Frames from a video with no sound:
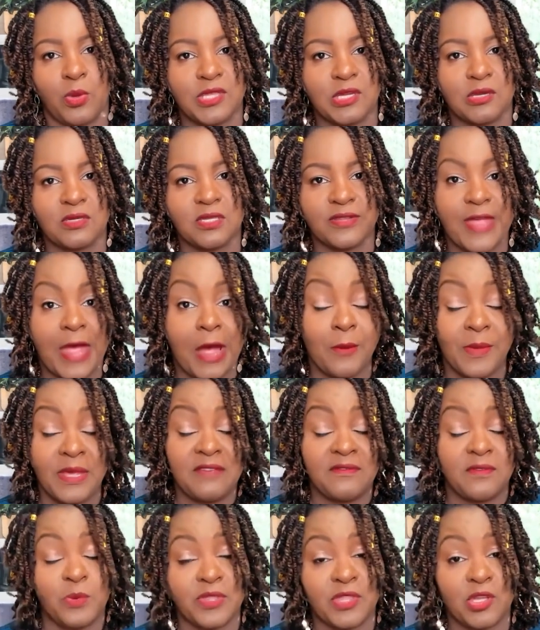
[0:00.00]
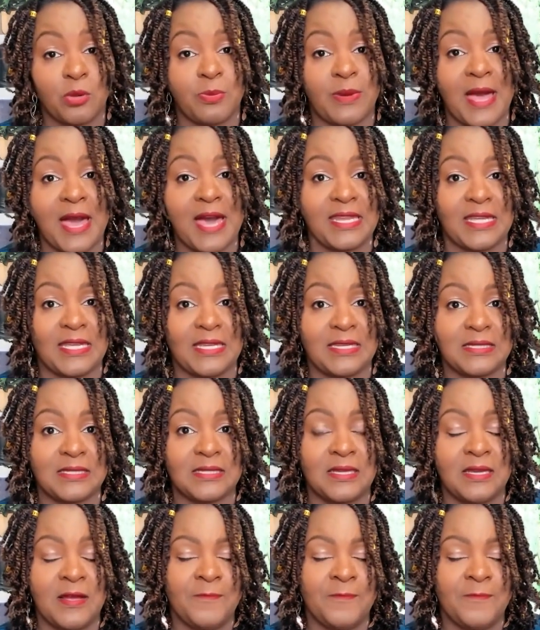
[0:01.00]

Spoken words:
with our scalp, even with our bodies.